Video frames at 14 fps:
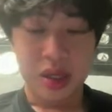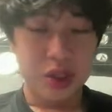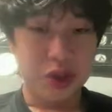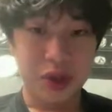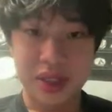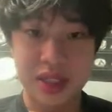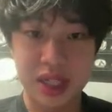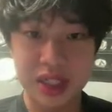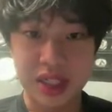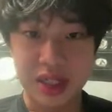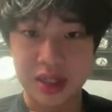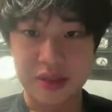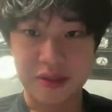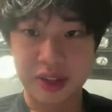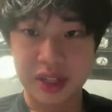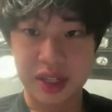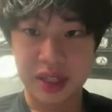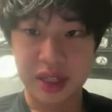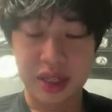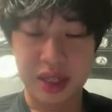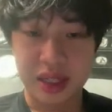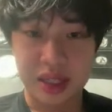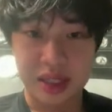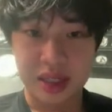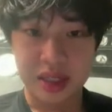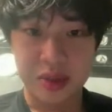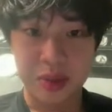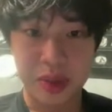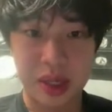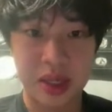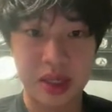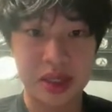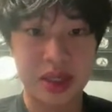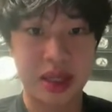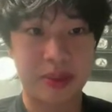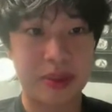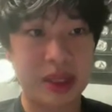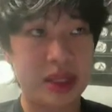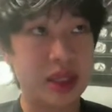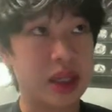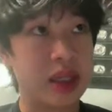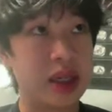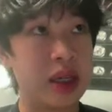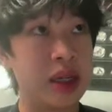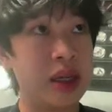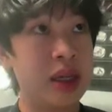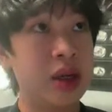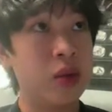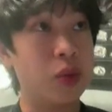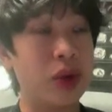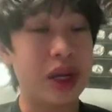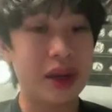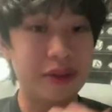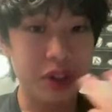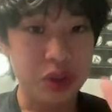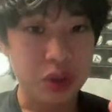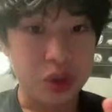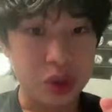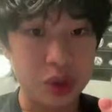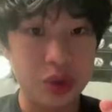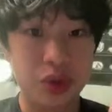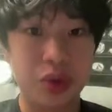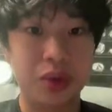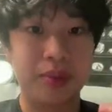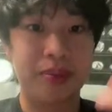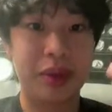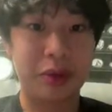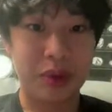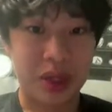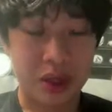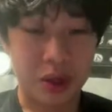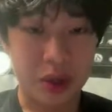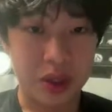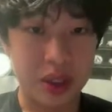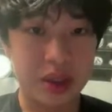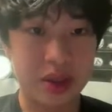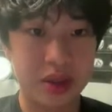Transactions, think it in the easiest way, is like basically whatever you do, you would be recorded.